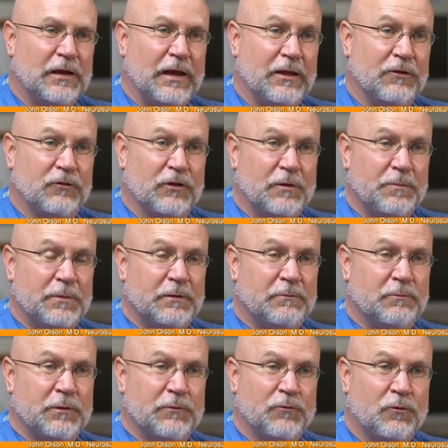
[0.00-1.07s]
adds up,
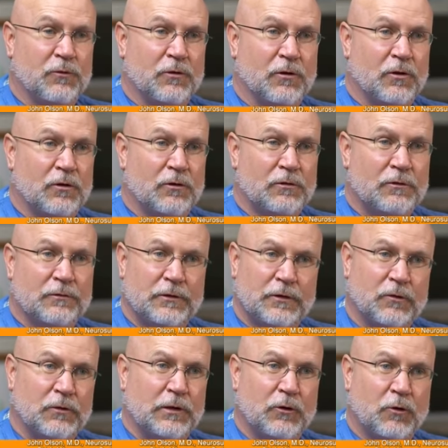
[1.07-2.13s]
and before long, you
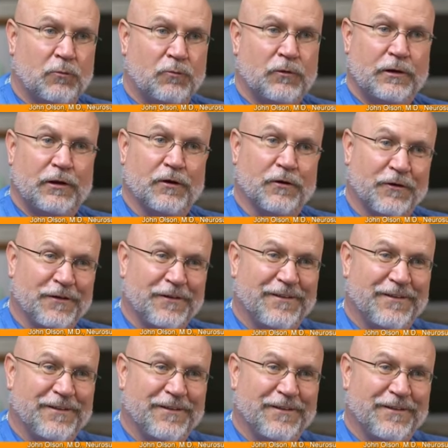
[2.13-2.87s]
don't get home for dinner.